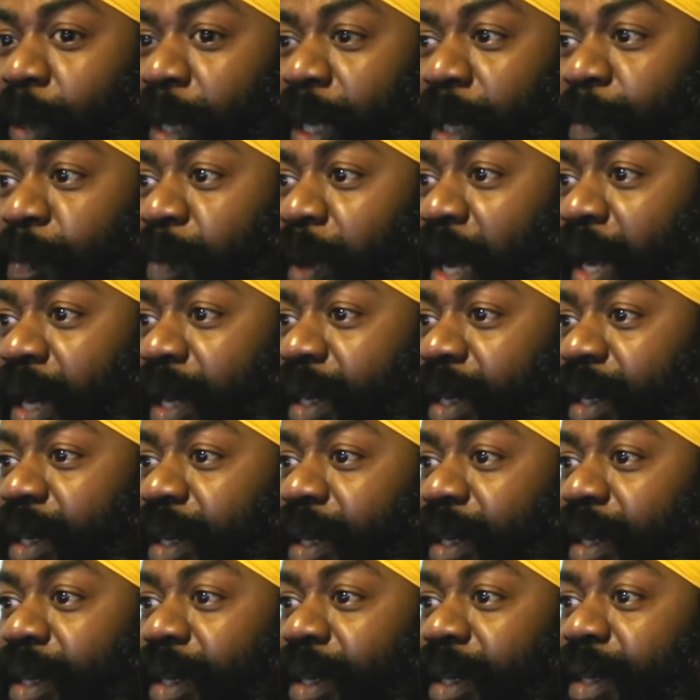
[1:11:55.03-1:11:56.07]

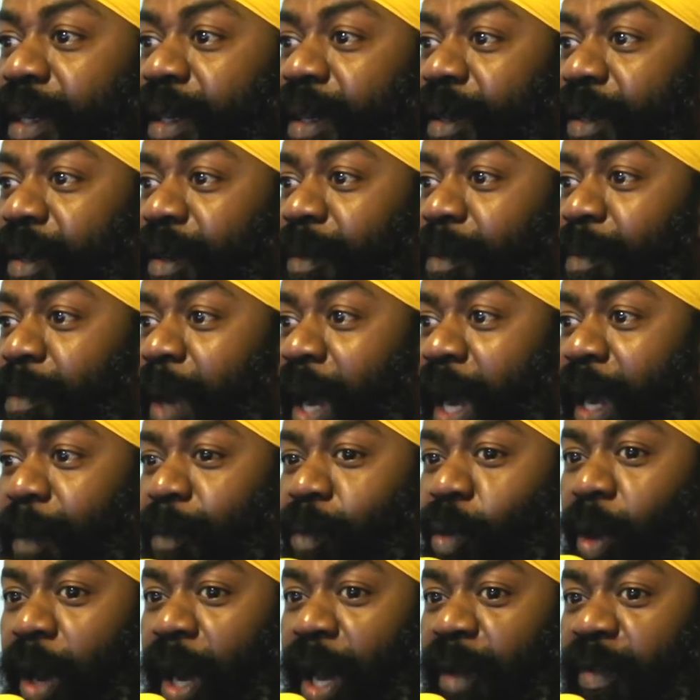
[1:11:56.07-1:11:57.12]
upon my
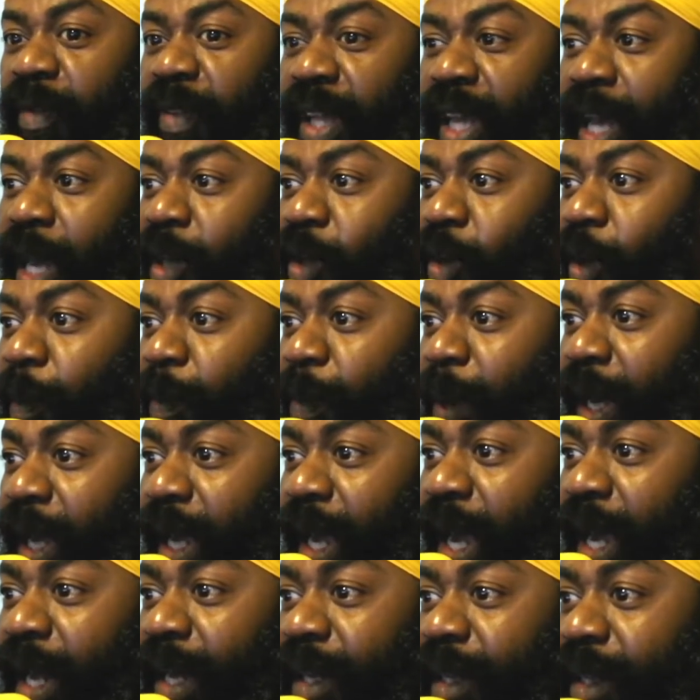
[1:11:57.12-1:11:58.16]
boy if he get up
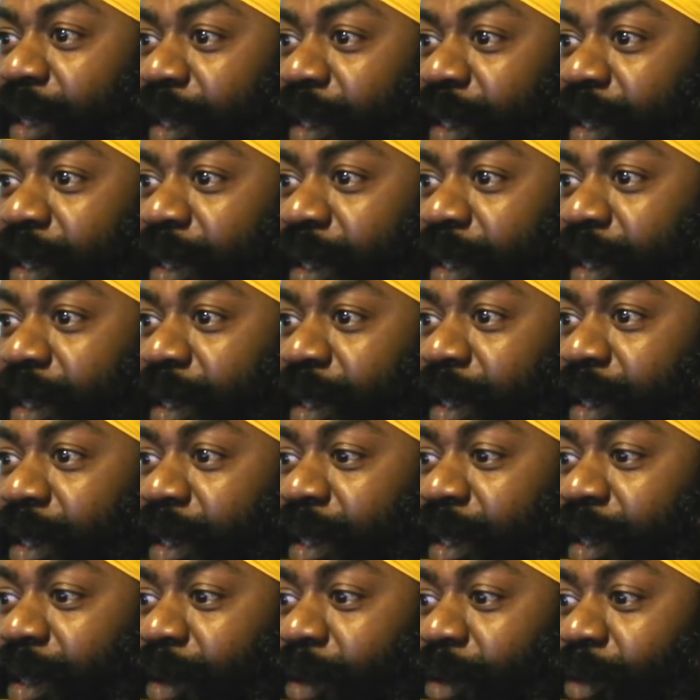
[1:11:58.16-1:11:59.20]
again,
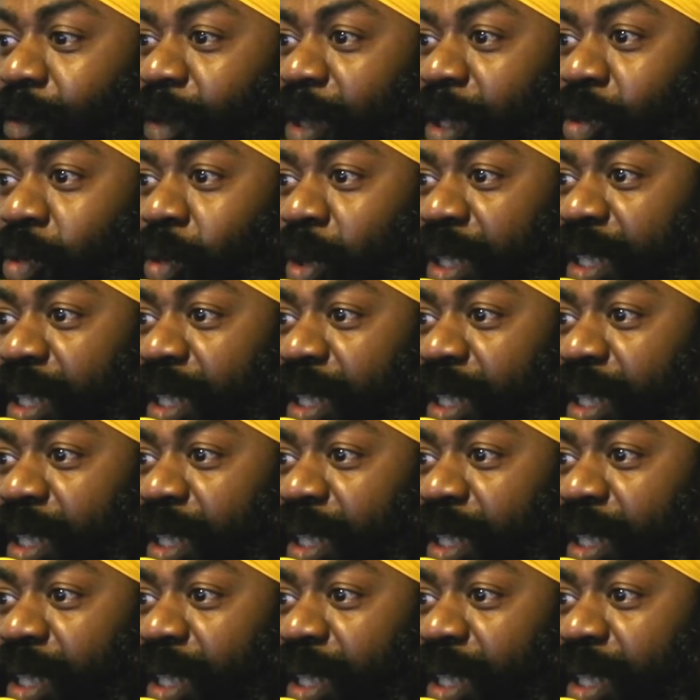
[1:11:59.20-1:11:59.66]
which was